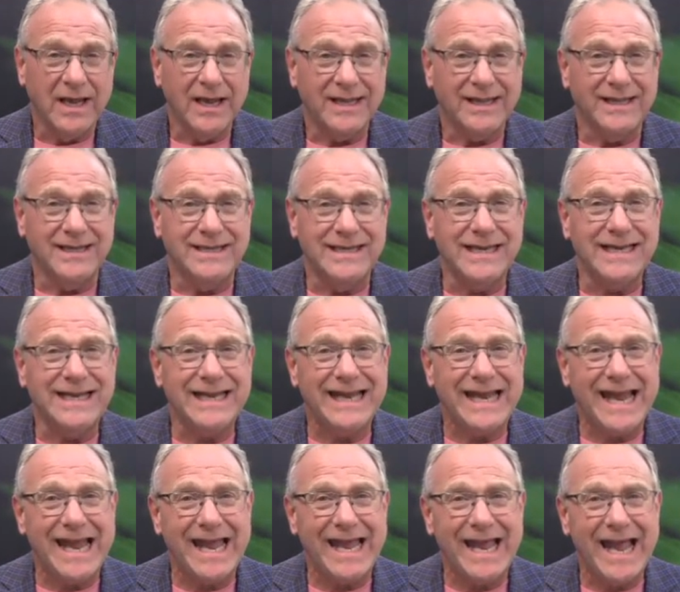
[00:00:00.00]
The
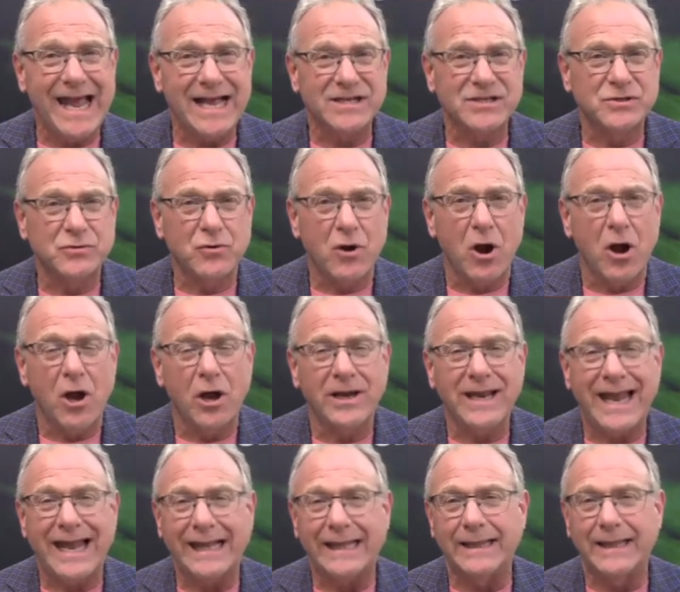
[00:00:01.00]
DEA has drawn
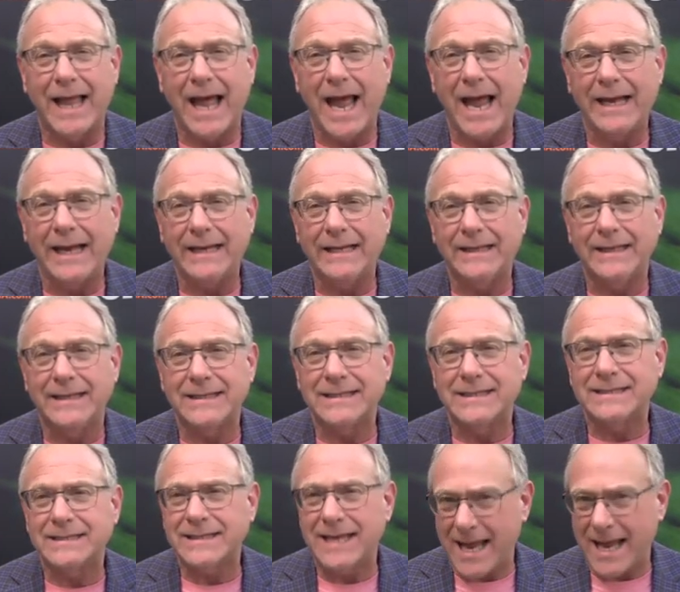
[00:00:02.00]
a line in the
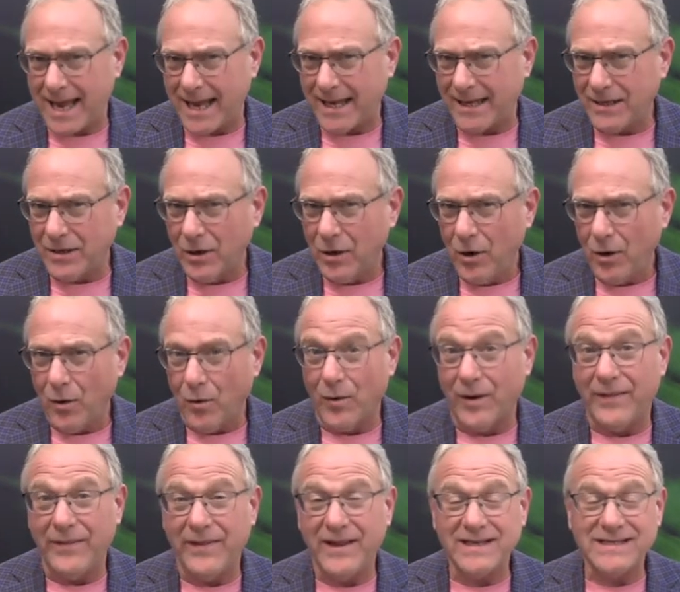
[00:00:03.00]
sand, or
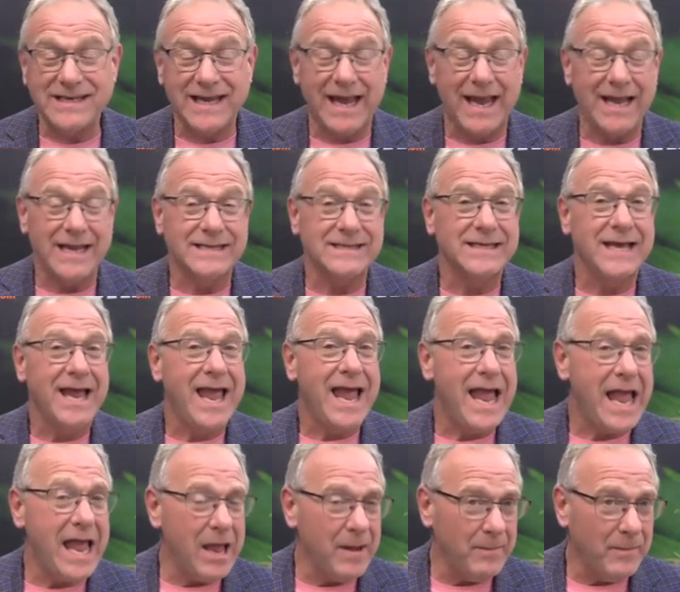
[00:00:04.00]
in this case,
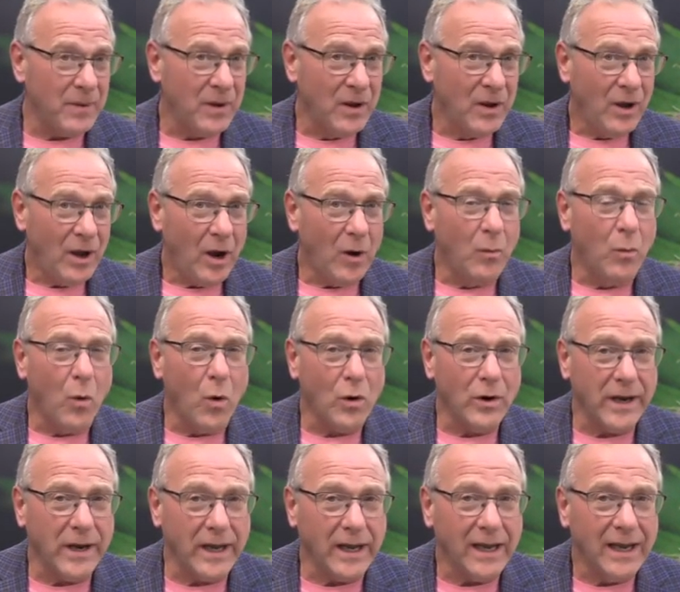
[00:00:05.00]
hemp, a
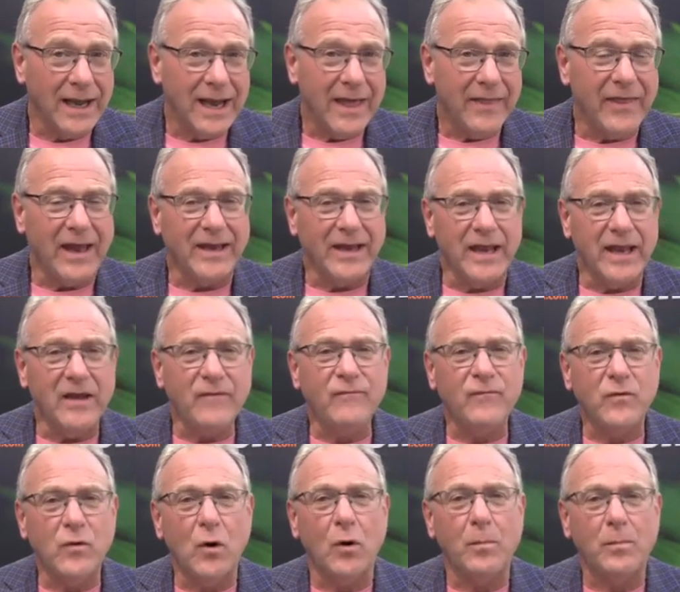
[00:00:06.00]
warning that if
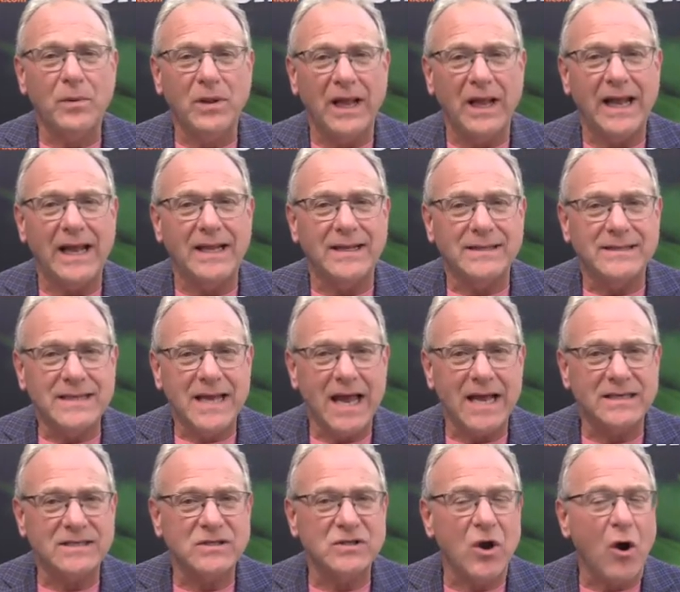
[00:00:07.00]
your plant
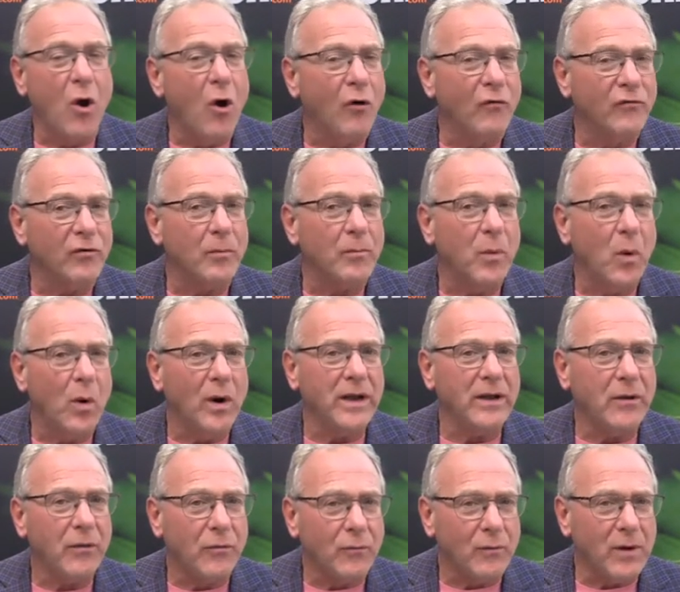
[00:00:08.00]
tests over
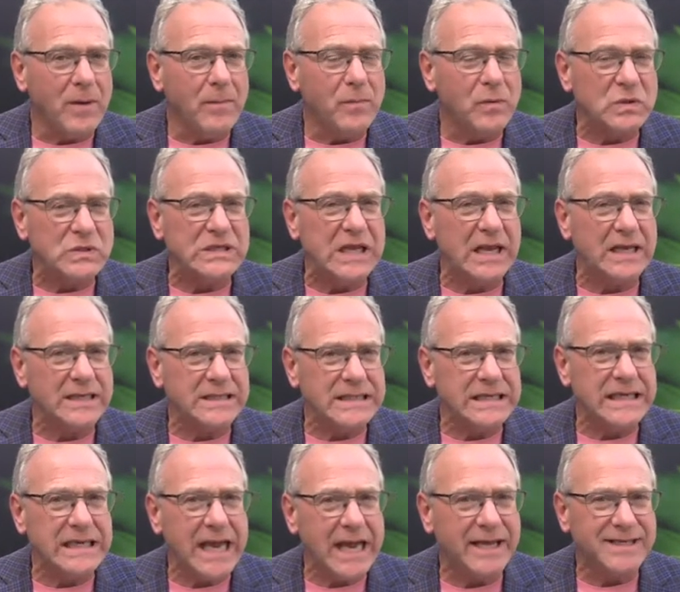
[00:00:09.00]
0.3%
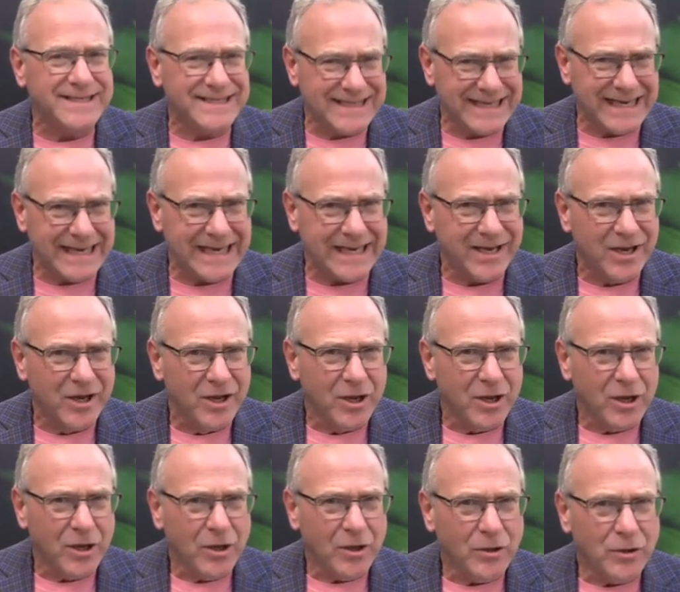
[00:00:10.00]
THC,
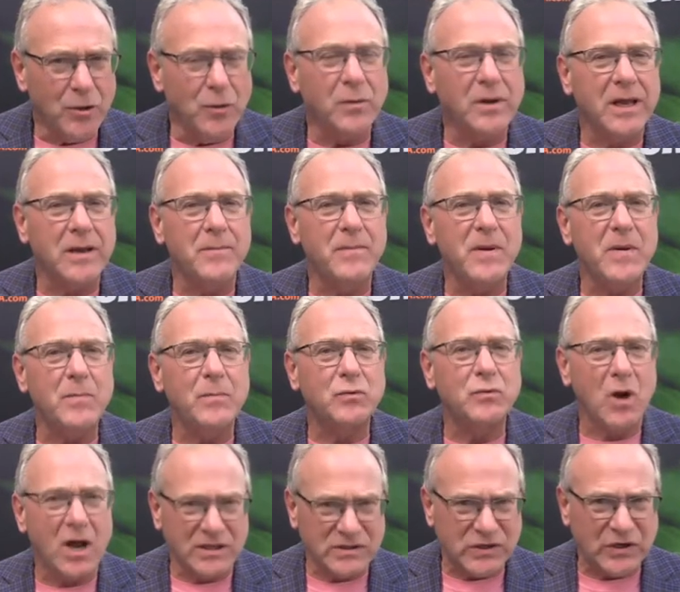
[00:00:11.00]
you can be
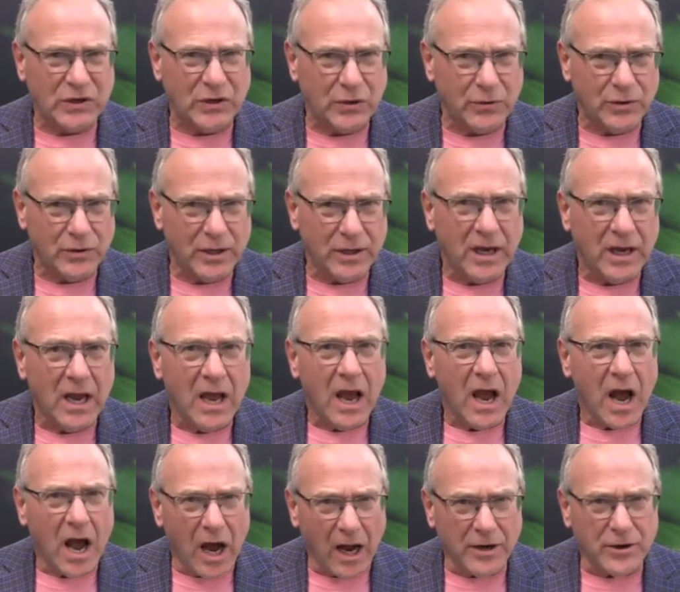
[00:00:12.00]
prosecuted
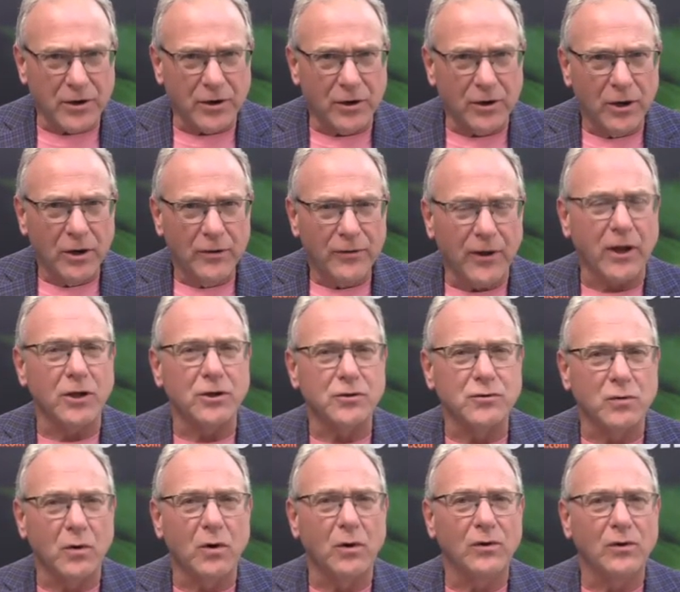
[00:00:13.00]
under the
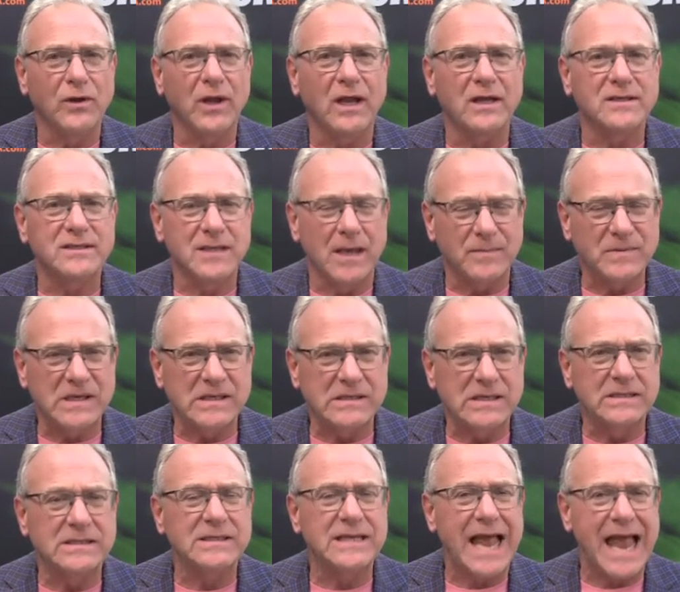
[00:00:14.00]
Controlled
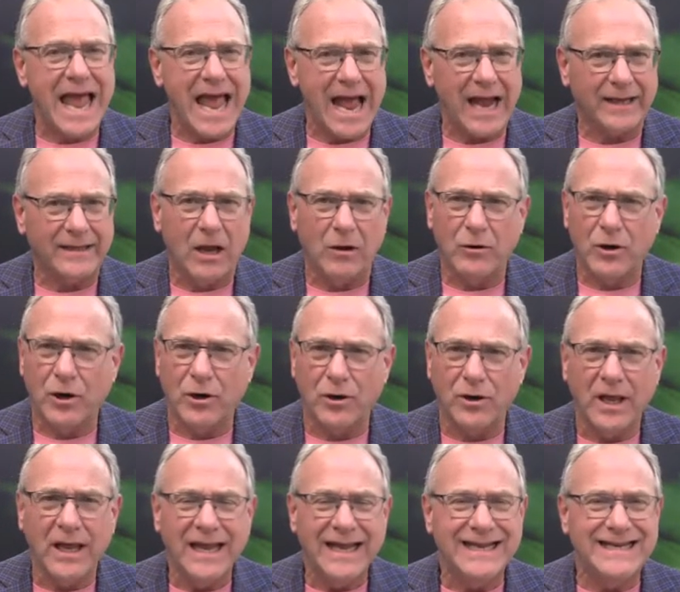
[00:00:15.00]
Substances Act. Now, Kurt,
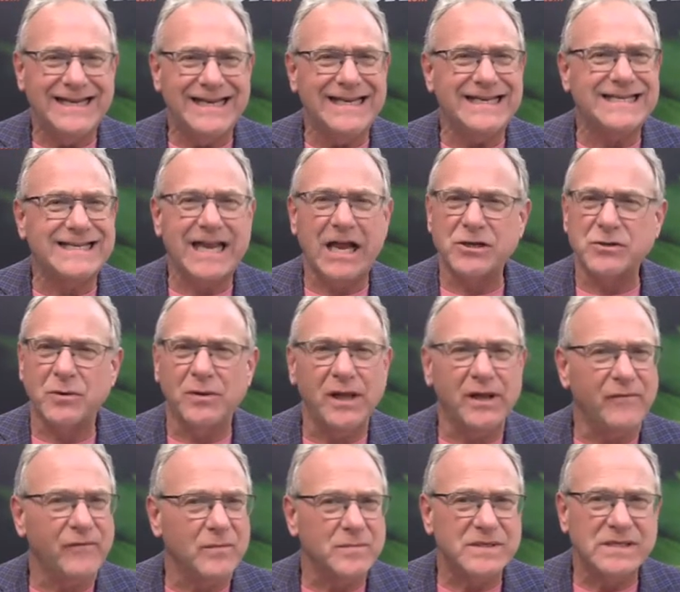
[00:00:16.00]
descheduling
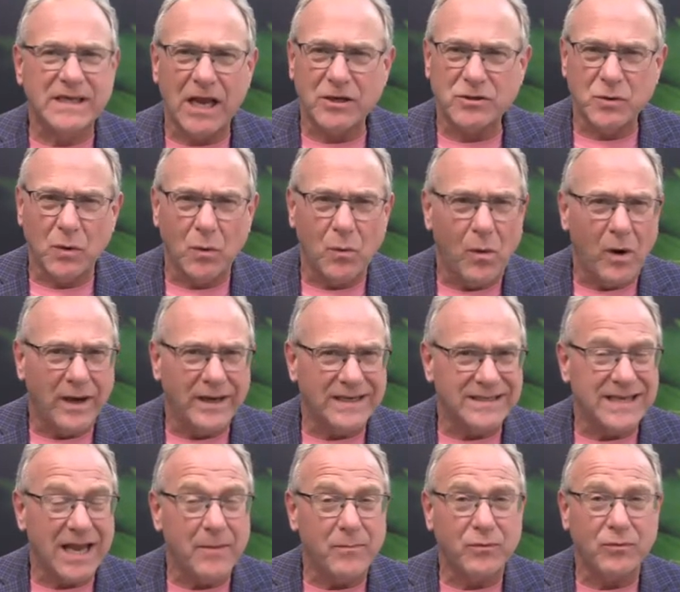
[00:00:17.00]
from Schedule 1 is
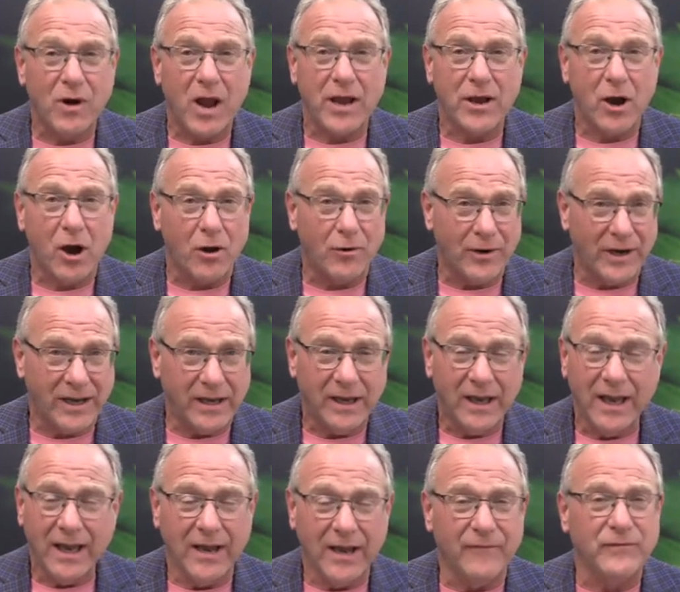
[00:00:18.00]
a priority
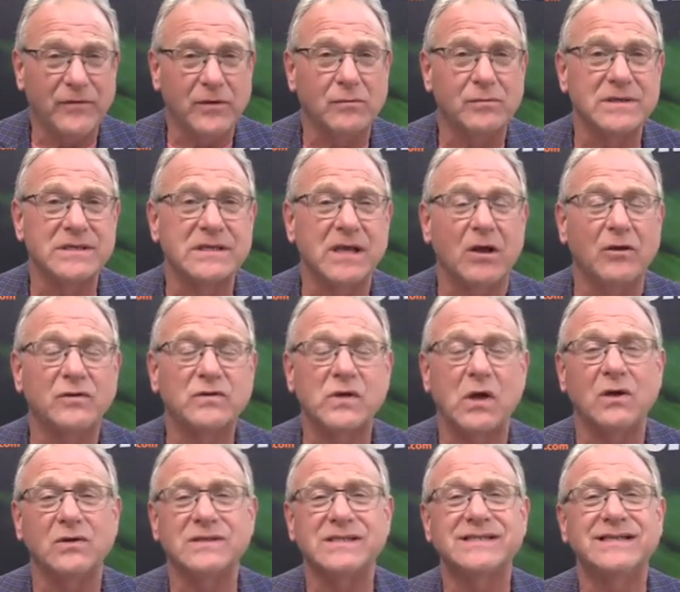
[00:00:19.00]
if the results
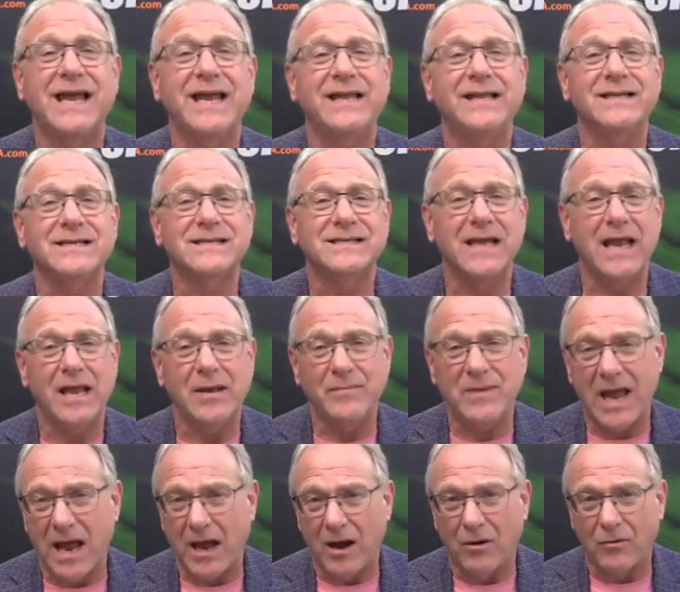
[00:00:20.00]
all stay the same
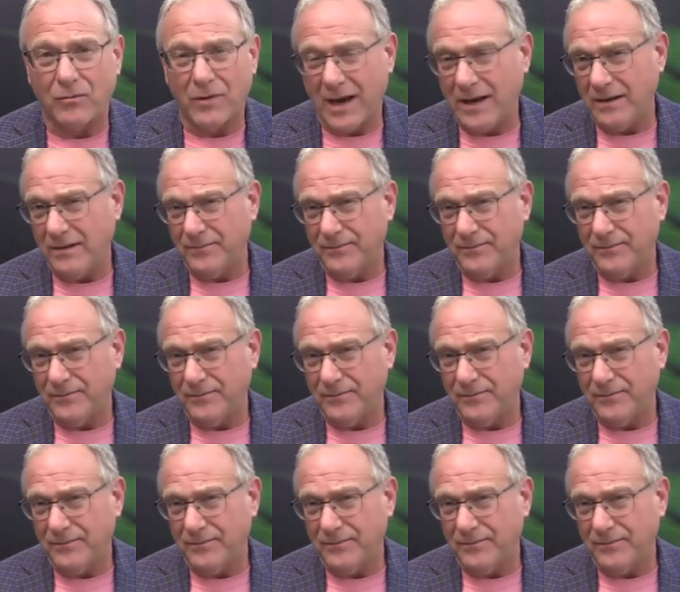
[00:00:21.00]
now, right?